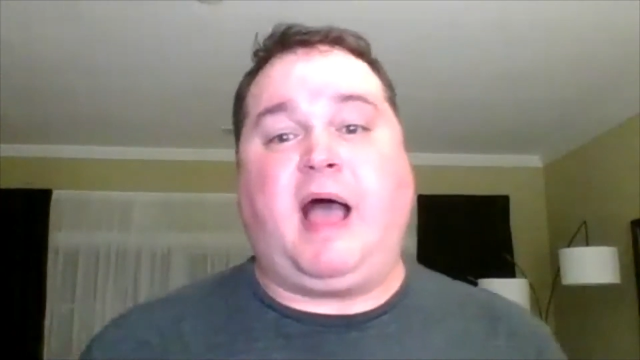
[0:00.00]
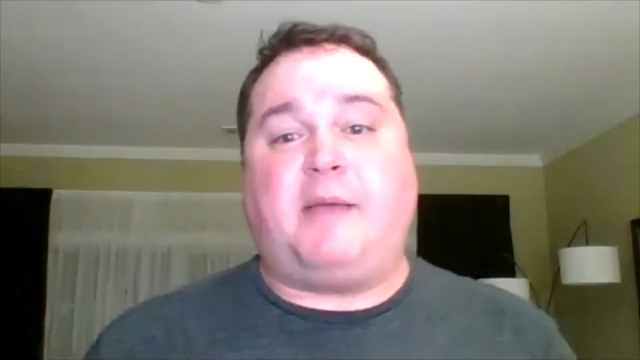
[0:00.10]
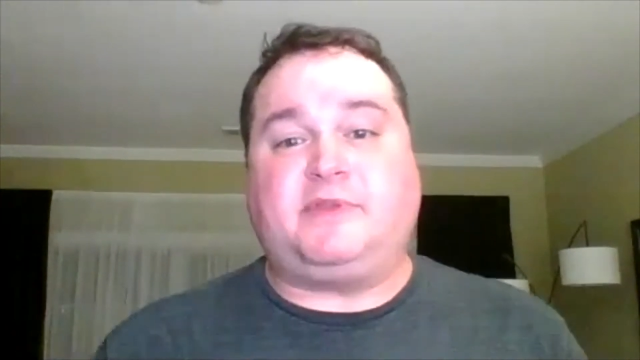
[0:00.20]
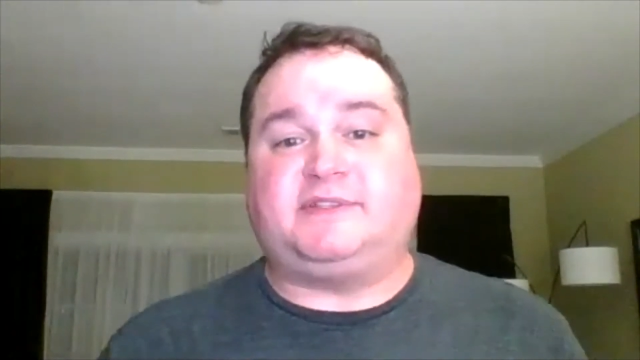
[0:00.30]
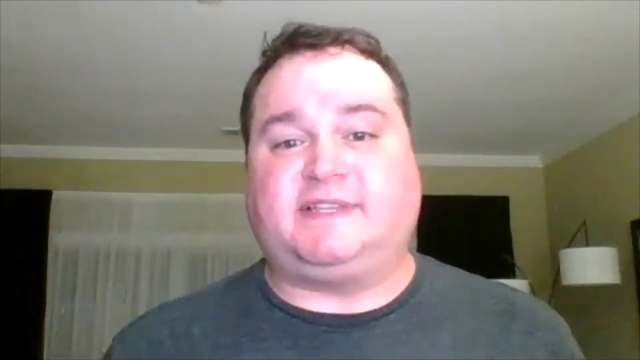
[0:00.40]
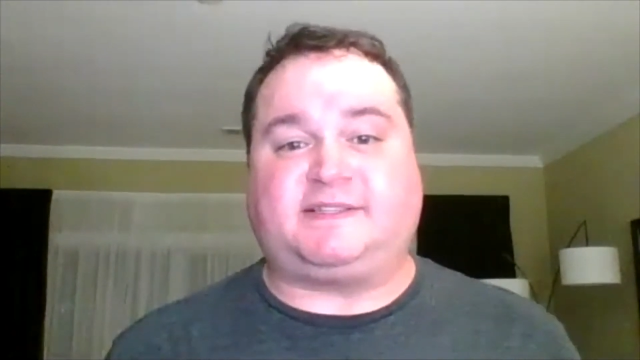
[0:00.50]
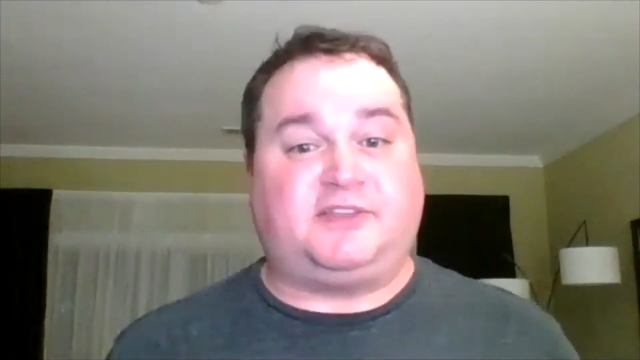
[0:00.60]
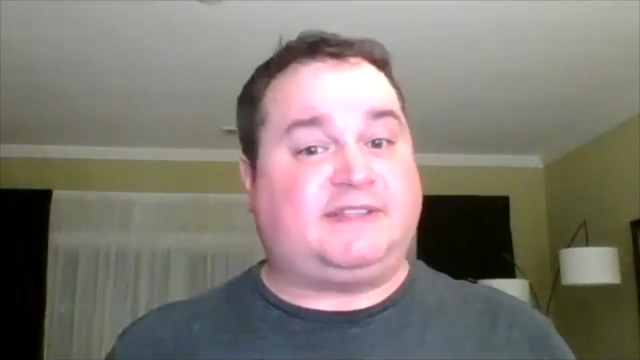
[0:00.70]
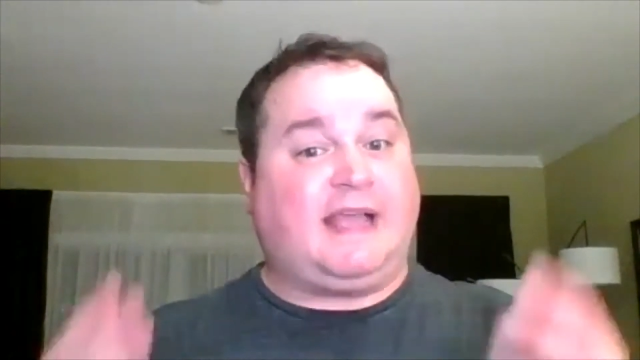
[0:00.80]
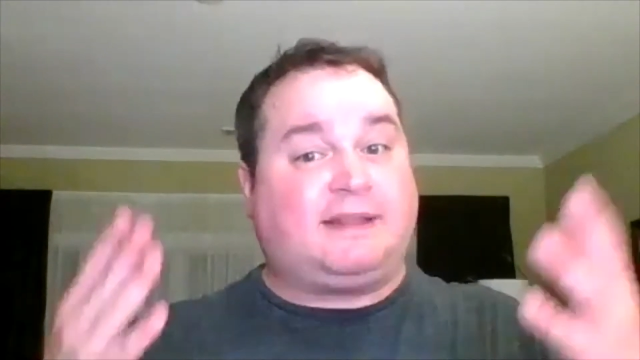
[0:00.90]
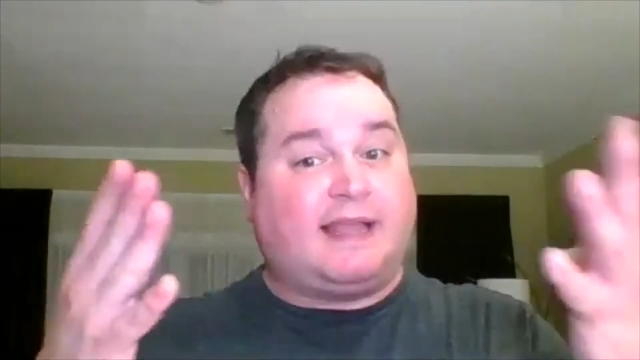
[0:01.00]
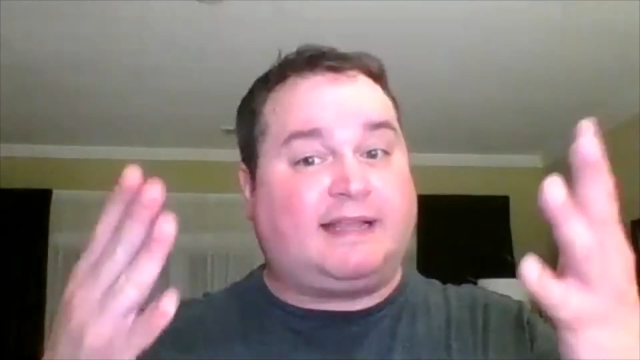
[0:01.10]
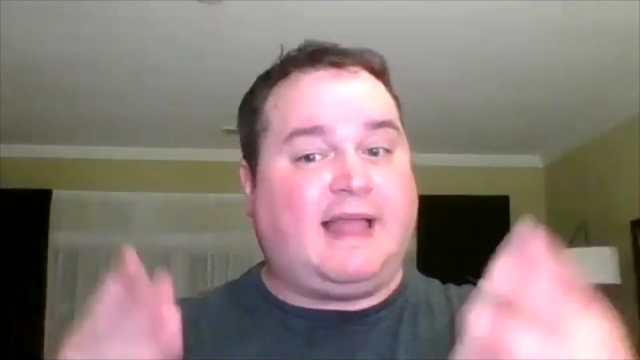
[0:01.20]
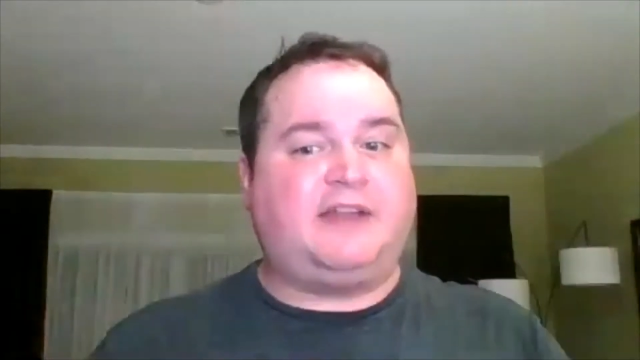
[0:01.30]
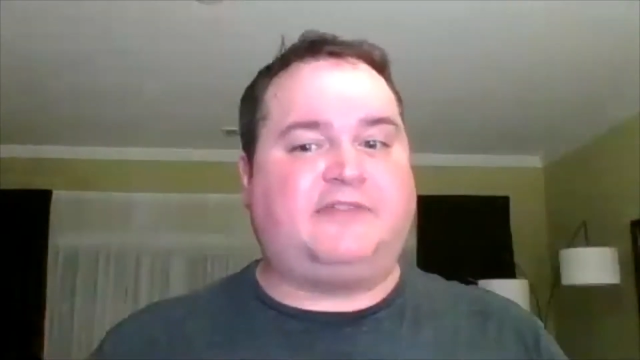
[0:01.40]
pop music, so you sound like
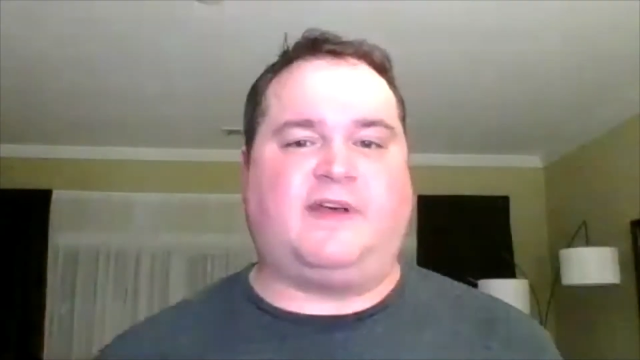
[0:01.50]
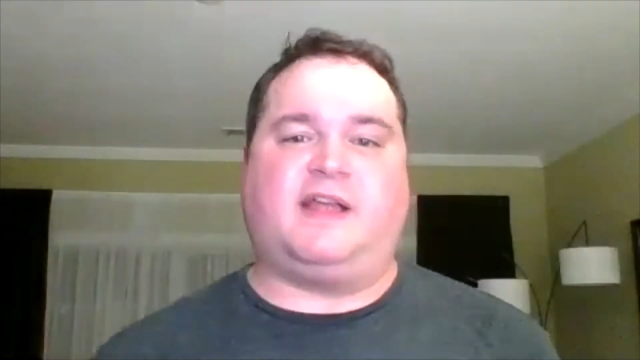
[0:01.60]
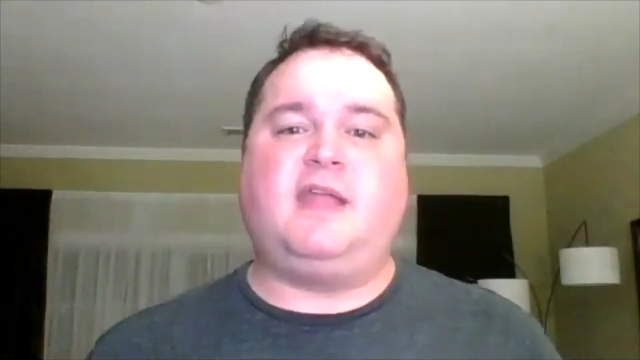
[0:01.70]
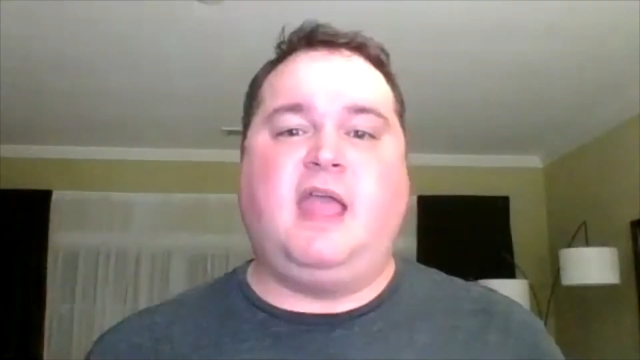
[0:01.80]
a lot of fun.